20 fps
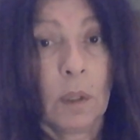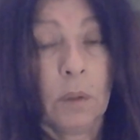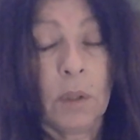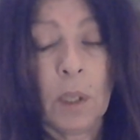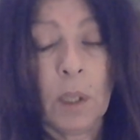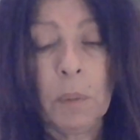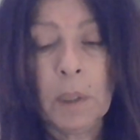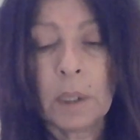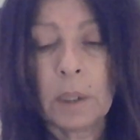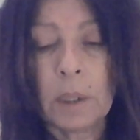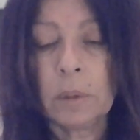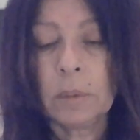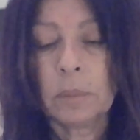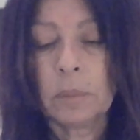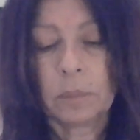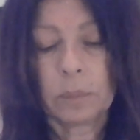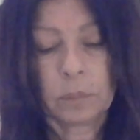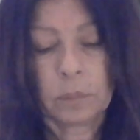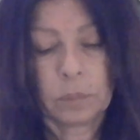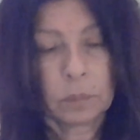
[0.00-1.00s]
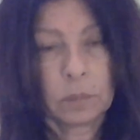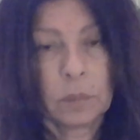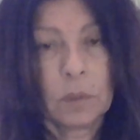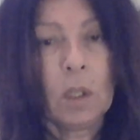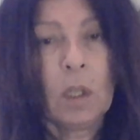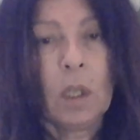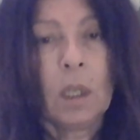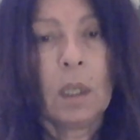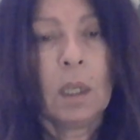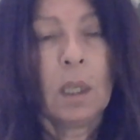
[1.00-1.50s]
They will.
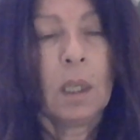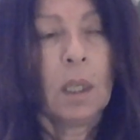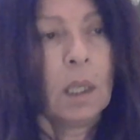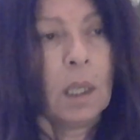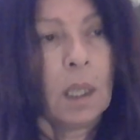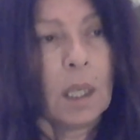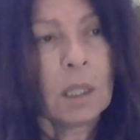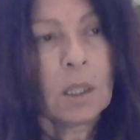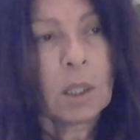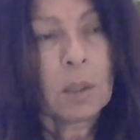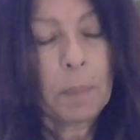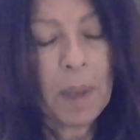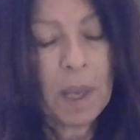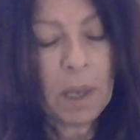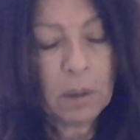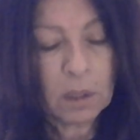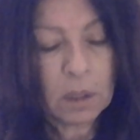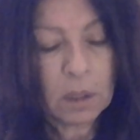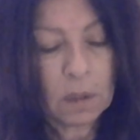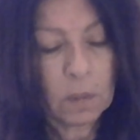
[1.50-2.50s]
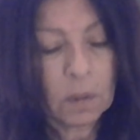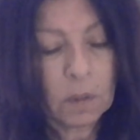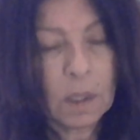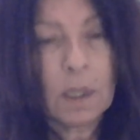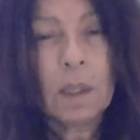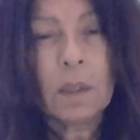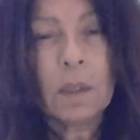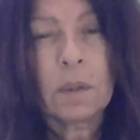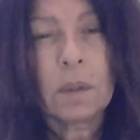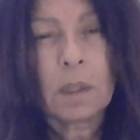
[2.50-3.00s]
It's about
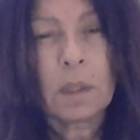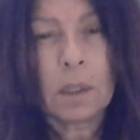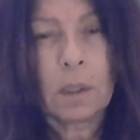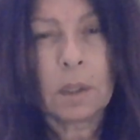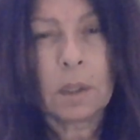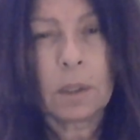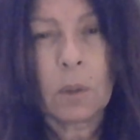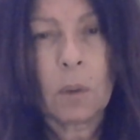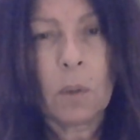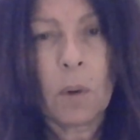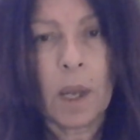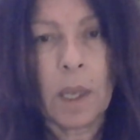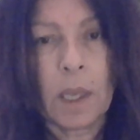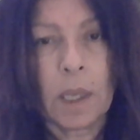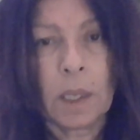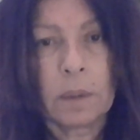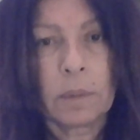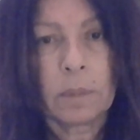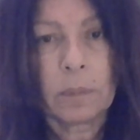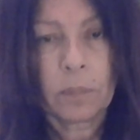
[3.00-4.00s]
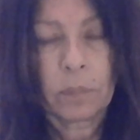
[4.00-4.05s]
getting still and quiet